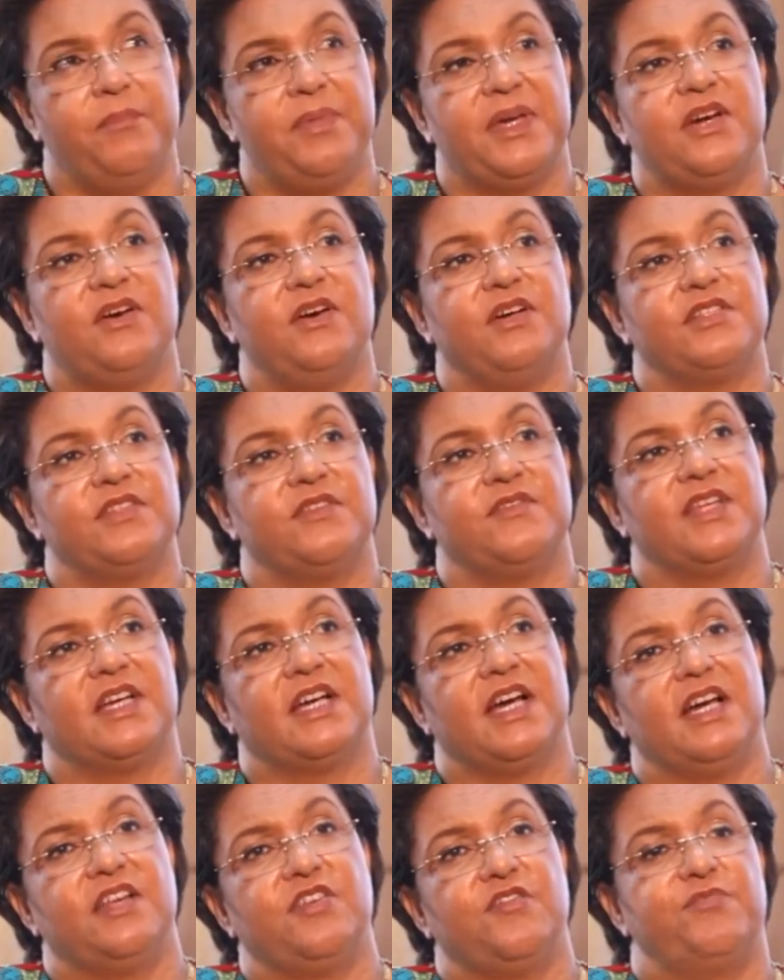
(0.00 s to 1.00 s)
Because of the
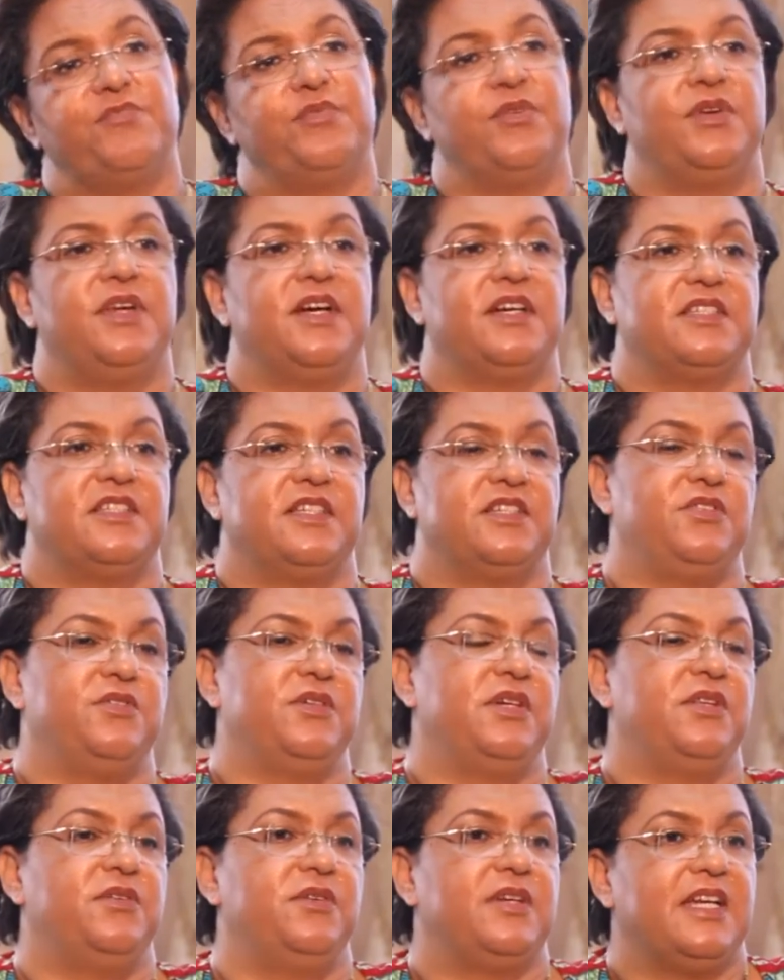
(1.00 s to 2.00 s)
kind of products that you
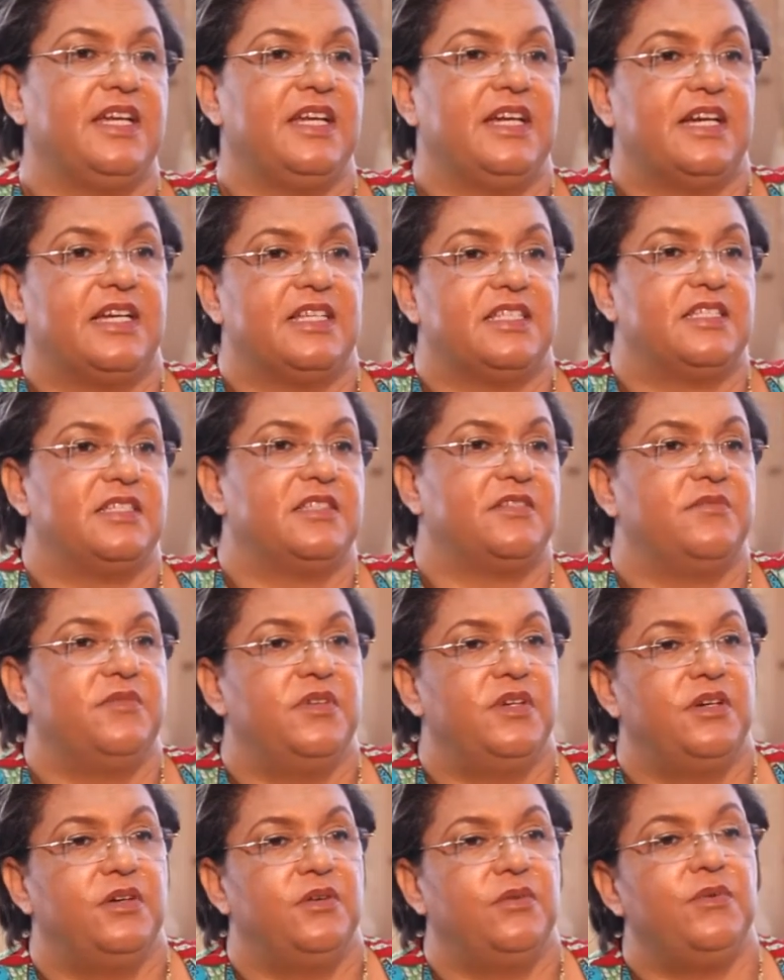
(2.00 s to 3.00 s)
are looking at,
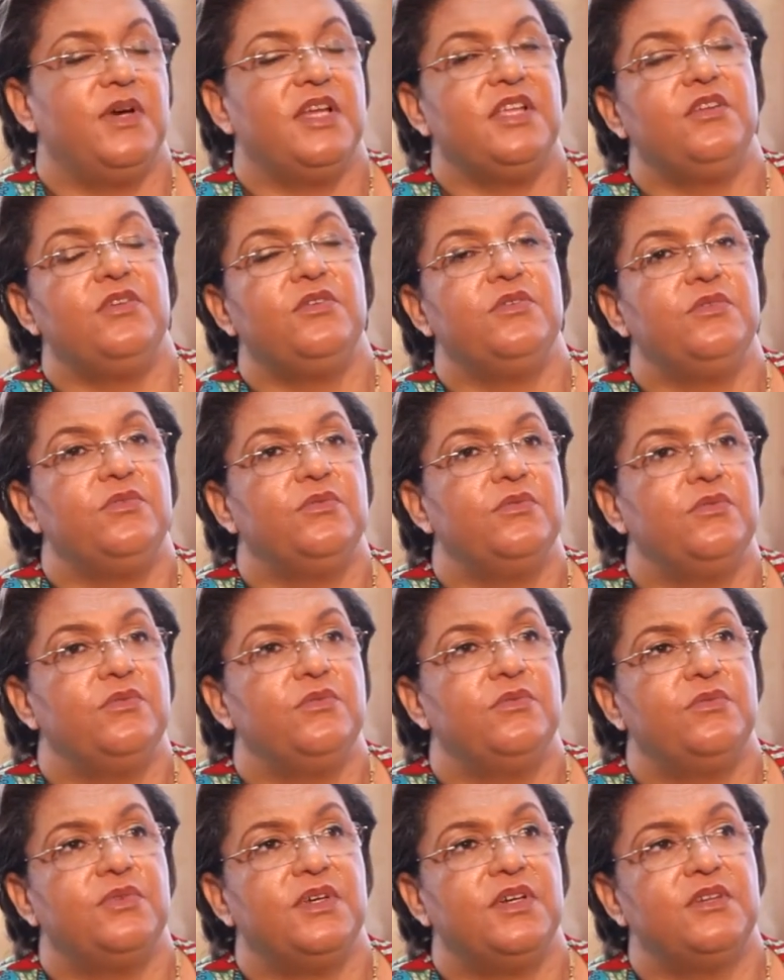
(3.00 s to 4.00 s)

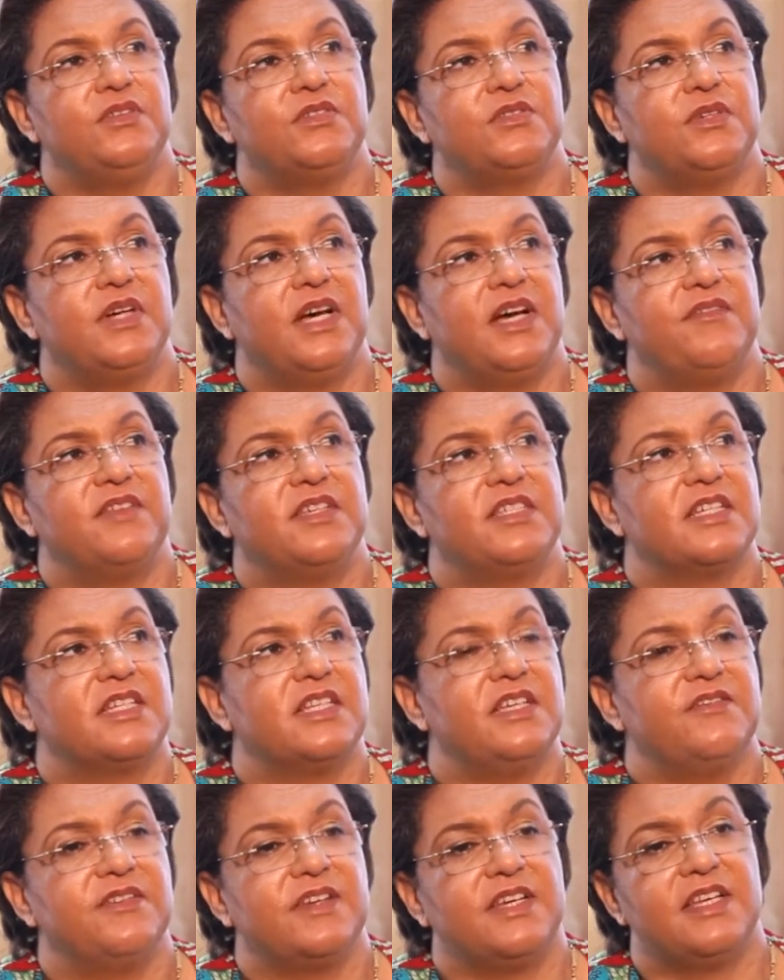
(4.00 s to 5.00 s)
we also have a
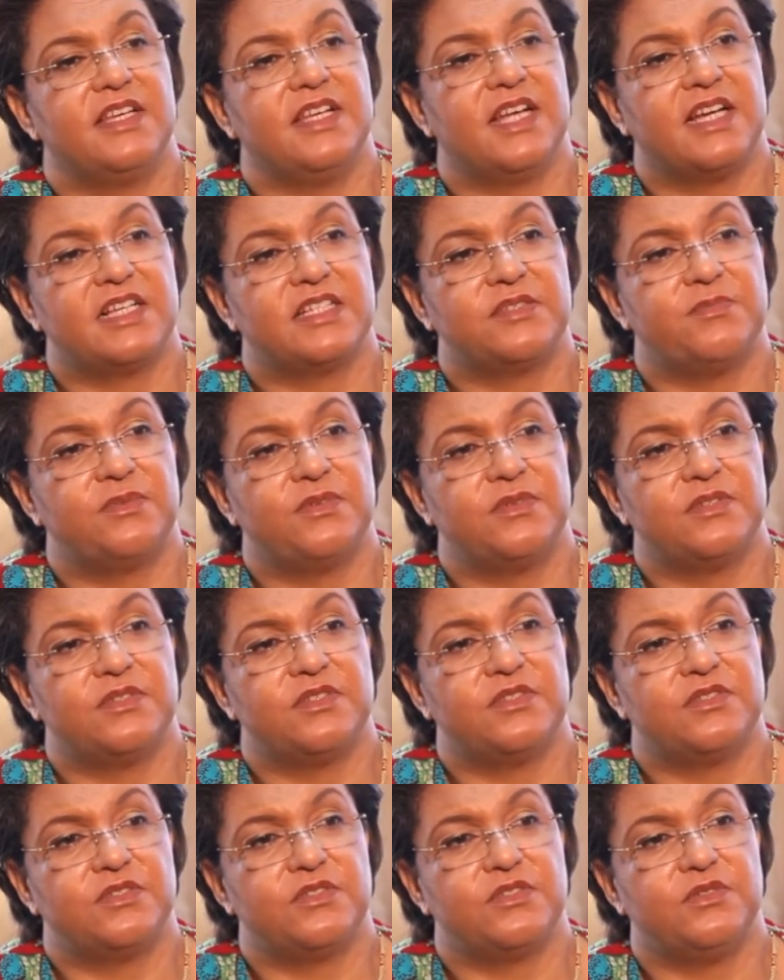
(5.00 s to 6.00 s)
significant
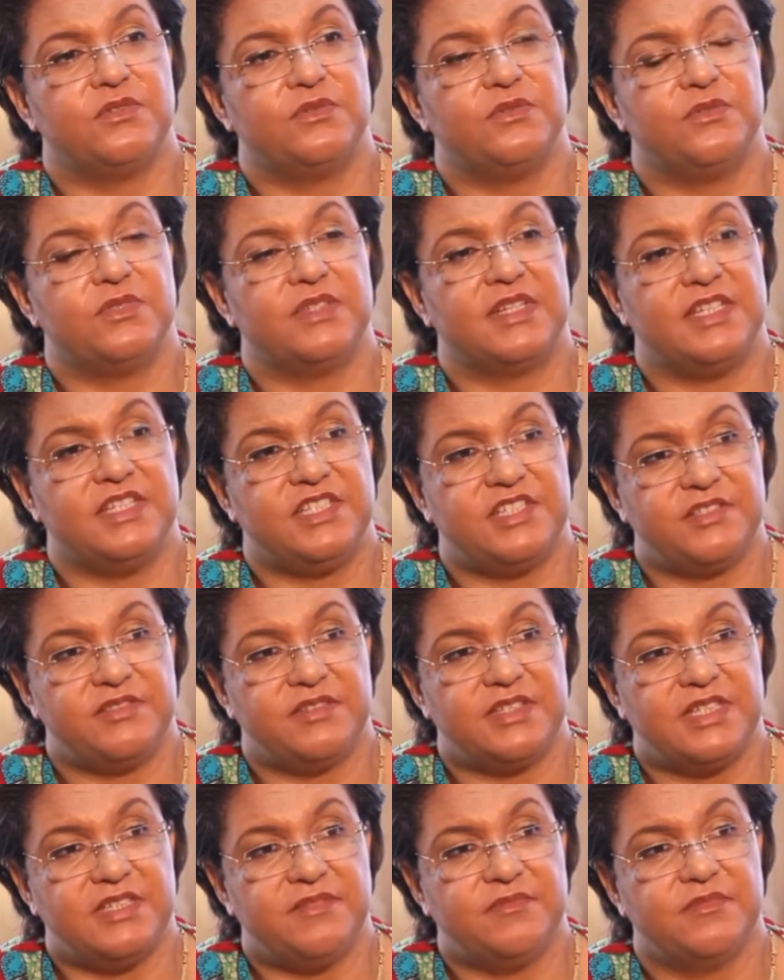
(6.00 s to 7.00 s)
export to
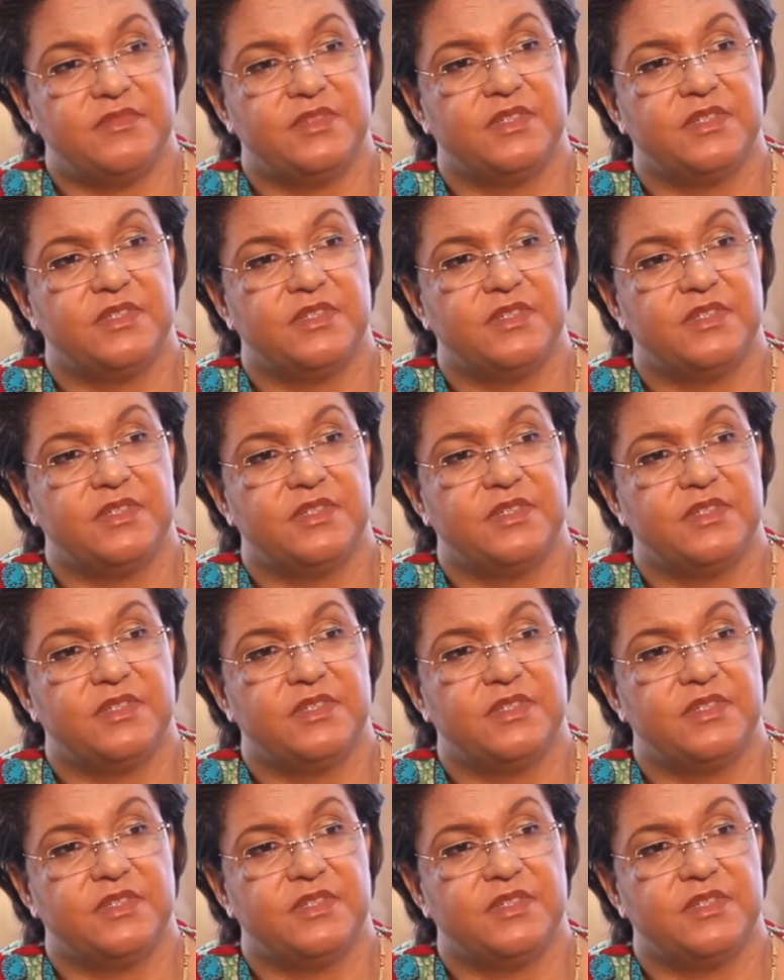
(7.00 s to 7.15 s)
Nigeria,